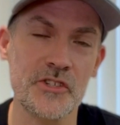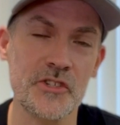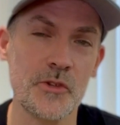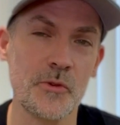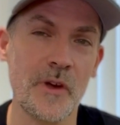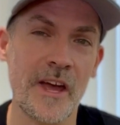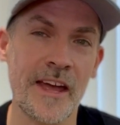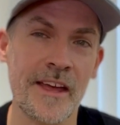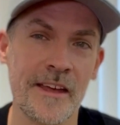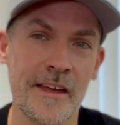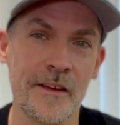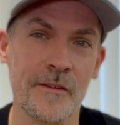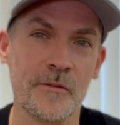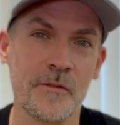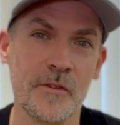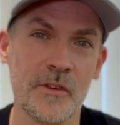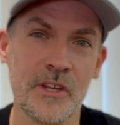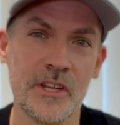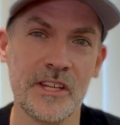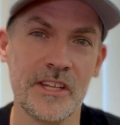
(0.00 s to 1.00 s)
you have
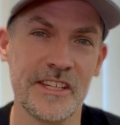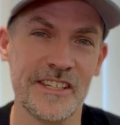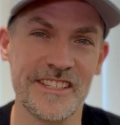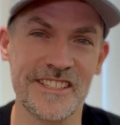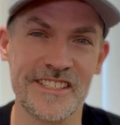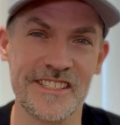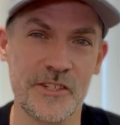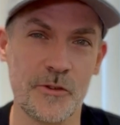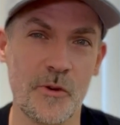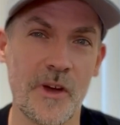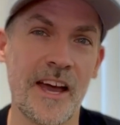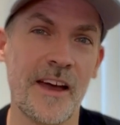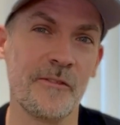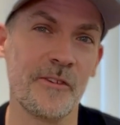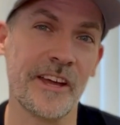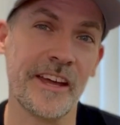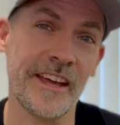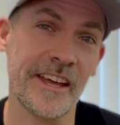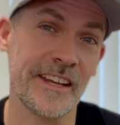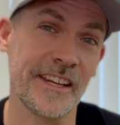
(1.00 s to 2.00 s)
is you have
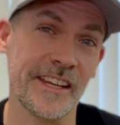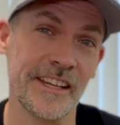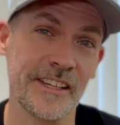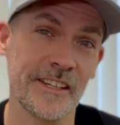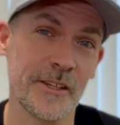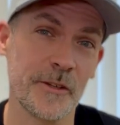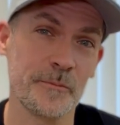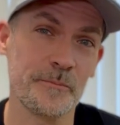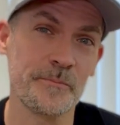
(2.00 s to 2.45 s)
a headache.